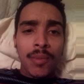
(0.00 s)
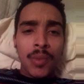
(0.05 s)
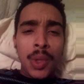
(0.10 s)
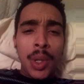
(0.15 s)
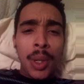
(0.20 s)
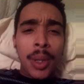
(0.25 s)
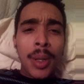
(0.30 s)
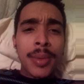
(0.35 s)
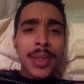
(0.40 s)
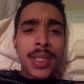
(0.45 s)
You
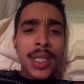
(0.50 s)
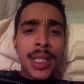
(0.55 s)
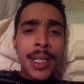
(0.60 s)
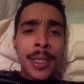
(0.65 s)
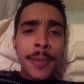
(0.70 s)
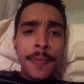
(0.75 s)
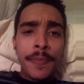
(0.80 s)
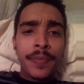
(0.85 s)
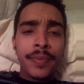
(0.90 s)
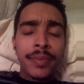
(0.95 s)
know what I'm
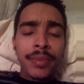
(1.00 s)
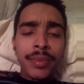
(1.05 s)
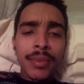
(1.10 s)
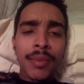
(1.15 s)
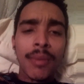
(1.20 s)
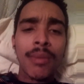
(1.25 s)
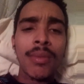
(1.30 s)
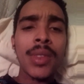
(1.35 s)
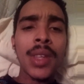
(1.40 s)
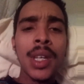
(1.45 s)
saying?
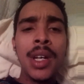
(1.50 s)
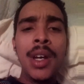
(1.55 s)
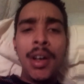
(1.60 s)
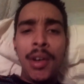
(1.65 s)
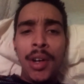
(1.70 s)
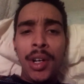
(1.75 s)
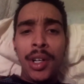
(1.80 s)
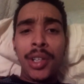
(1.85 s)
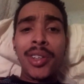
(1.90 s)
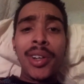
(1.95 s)

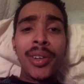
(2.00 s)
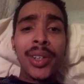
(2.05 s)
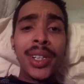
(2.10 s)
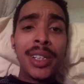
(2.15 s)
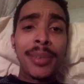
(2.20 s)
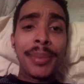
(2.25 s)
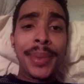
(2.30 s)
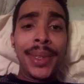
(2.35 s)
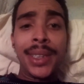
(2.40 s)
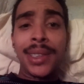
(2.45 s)
Your
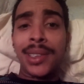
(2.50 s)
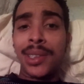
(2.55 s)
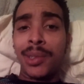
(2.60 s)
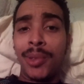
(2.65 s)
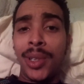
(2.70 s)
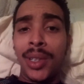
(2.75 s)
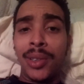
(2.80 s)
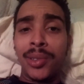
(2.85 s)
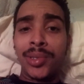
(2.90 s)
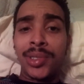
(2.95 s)
enemy is the
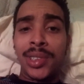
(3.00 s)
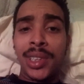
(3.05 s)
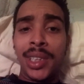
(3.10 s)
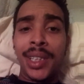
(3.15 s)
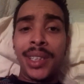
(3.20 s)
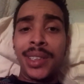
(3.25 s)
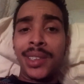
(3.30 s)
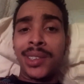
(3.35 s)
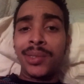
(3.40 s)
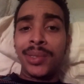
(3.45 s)
one who
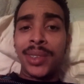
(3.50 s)
said it's